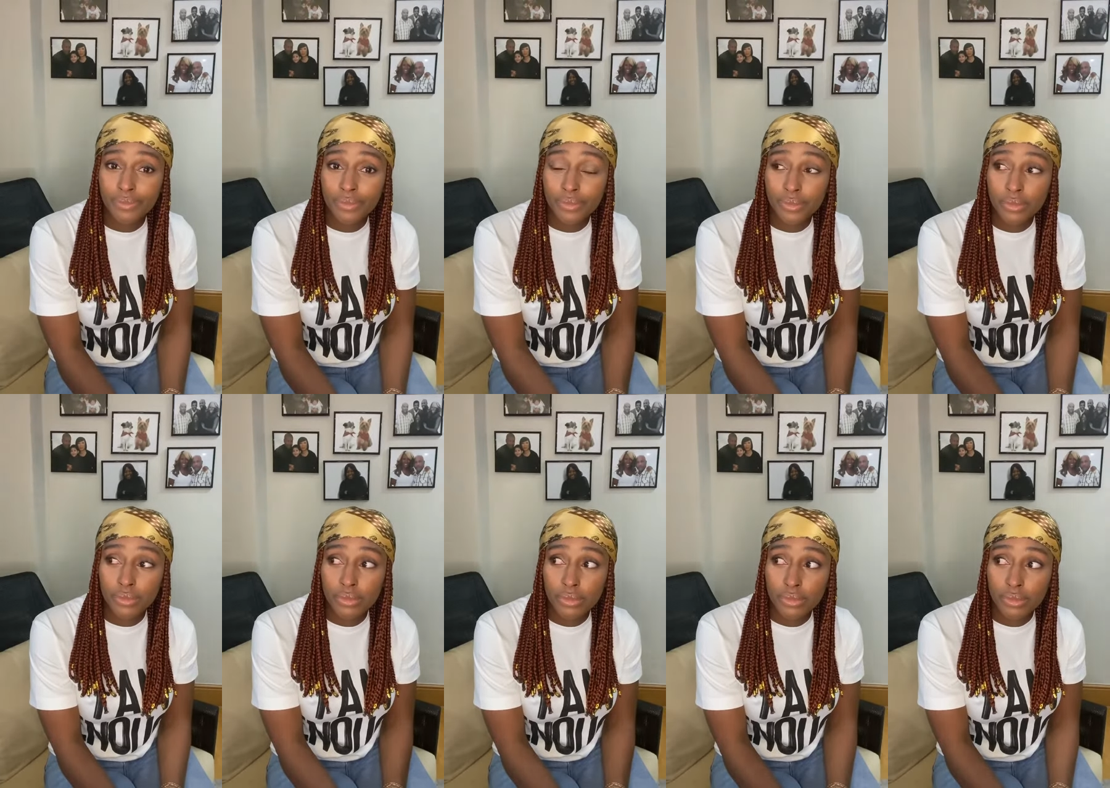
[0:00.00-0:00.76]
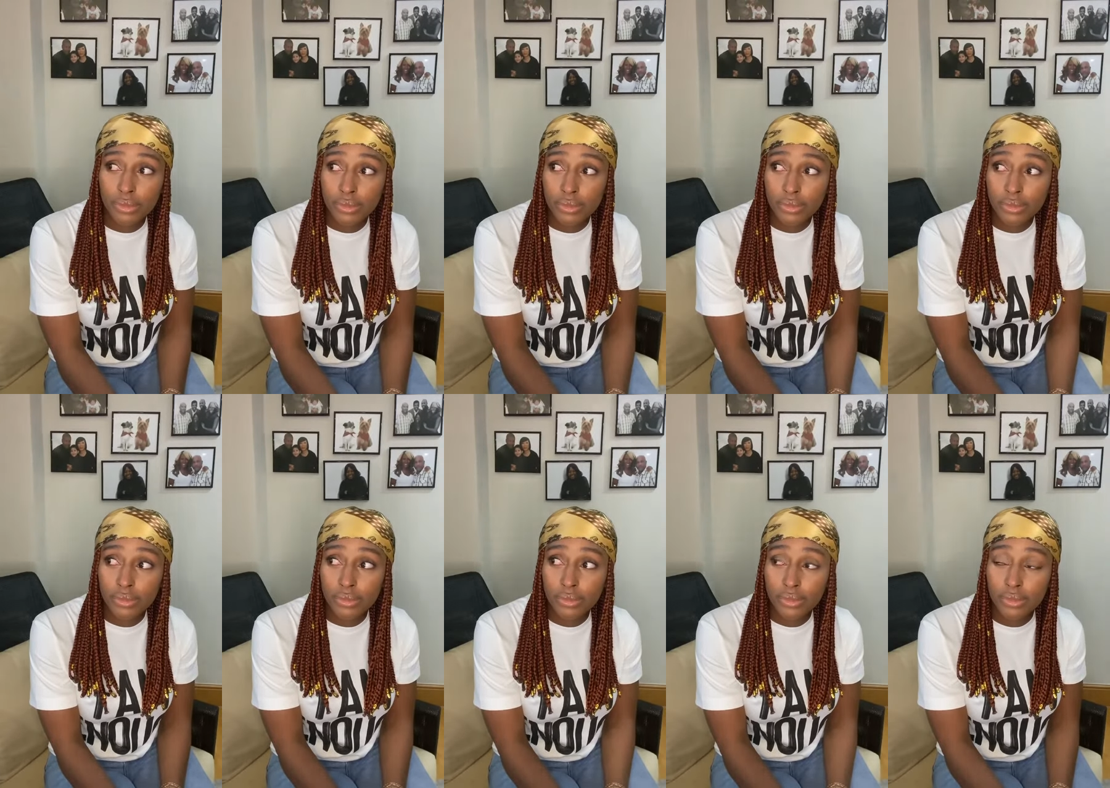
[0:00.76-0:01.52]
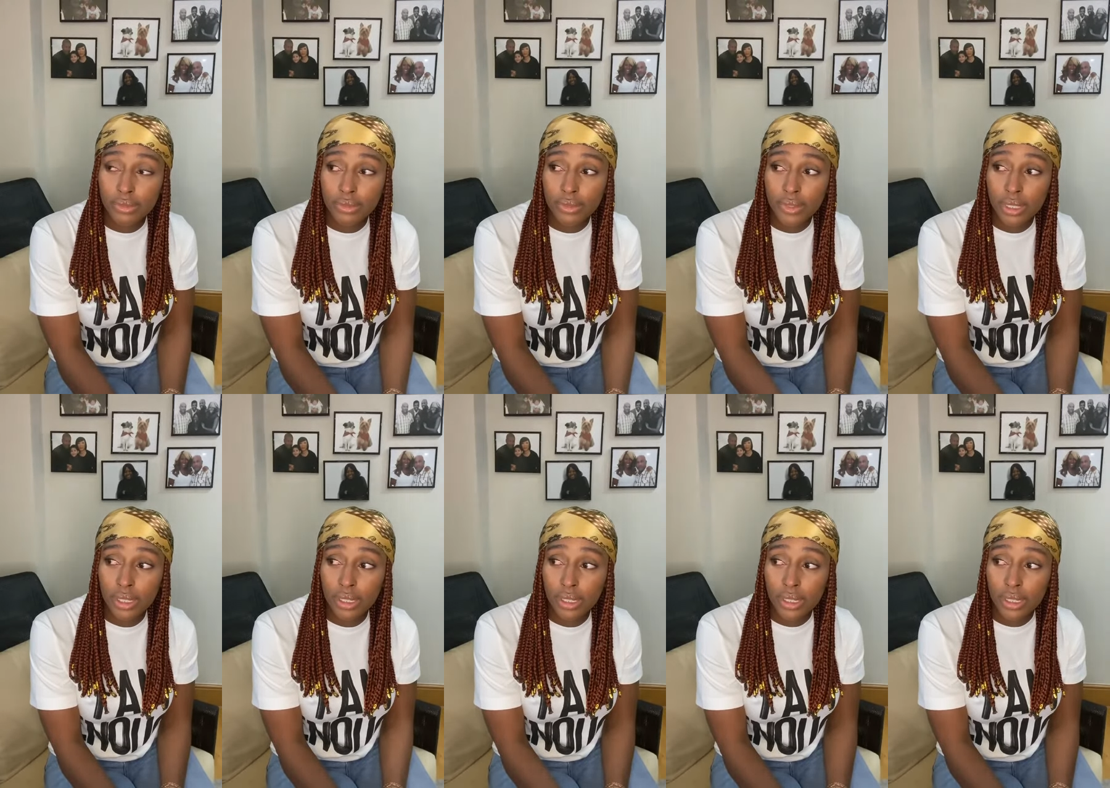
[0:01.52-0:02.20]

Nothing is said.